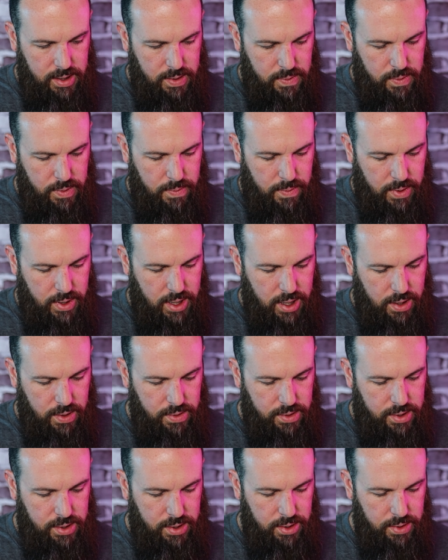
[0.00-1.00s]
we will go
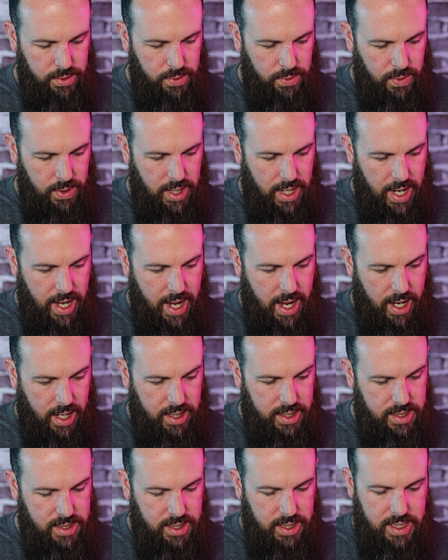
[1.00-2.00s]
to
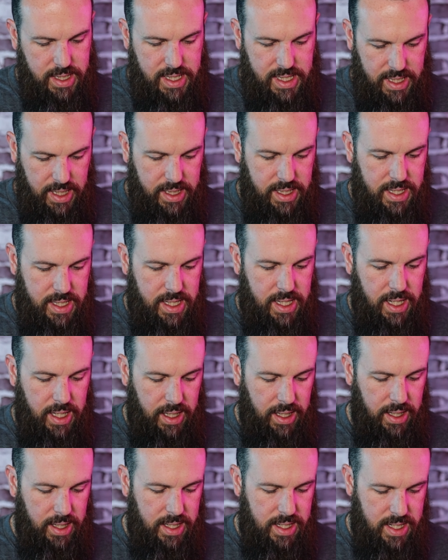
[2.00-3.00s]
Acts
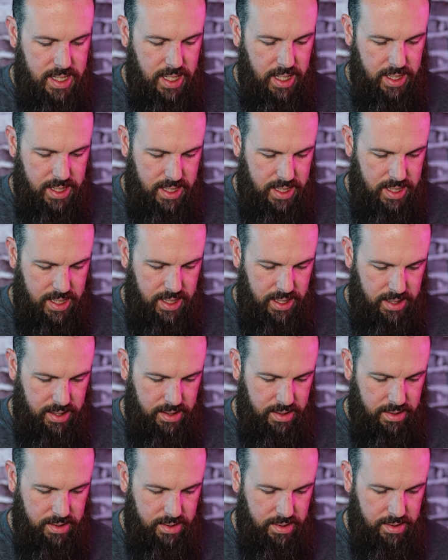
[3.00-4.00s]
16:16.